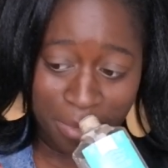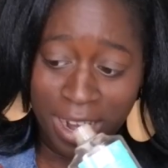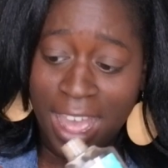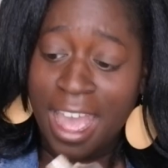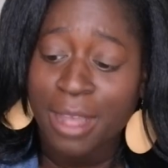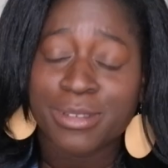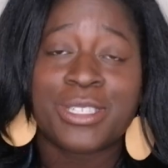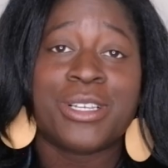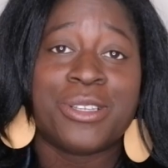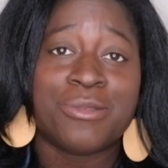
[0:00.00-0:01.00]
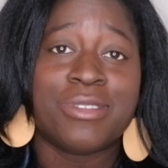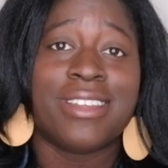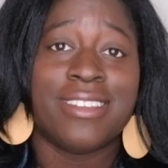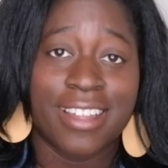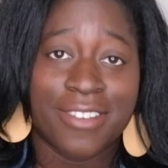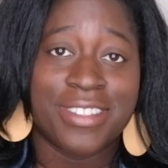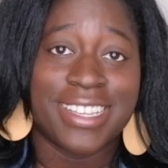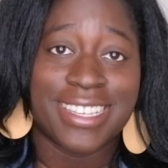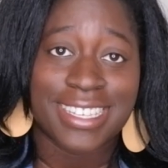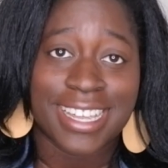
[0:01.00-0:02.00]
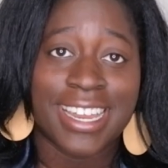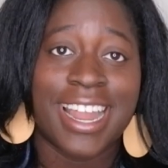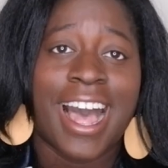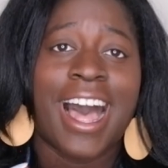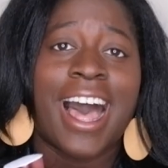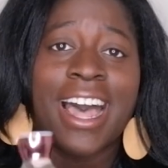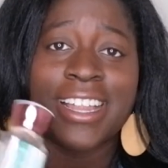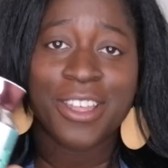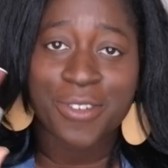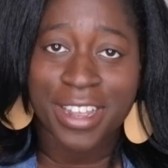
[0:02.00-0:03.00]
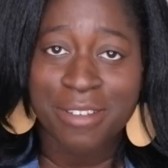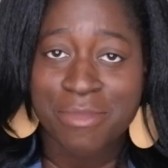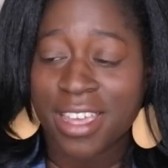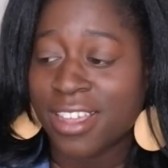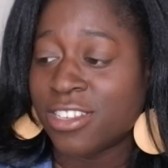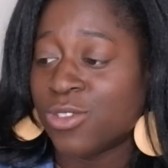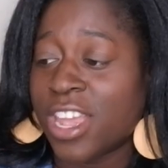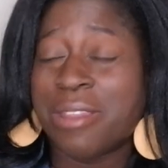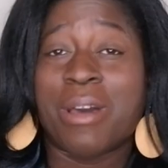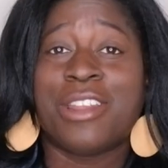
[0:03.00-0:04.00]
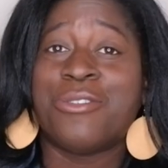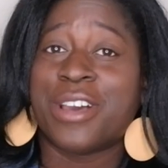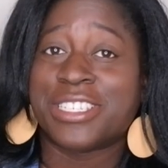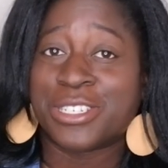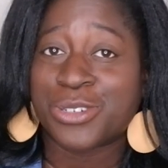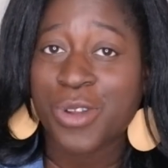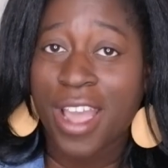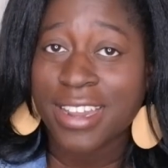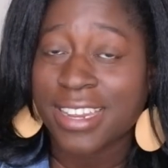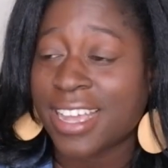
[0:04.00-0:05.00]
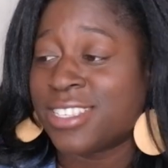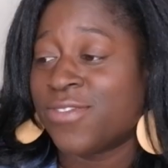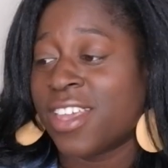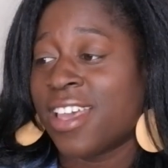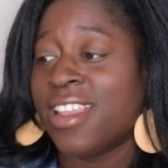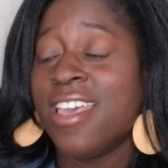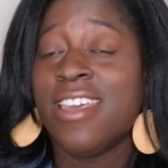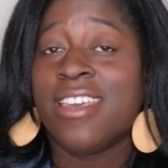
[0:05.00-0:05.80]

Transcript: but I absolutely love this scent. Highly recommend to anybody who hasn't tried it as of yet,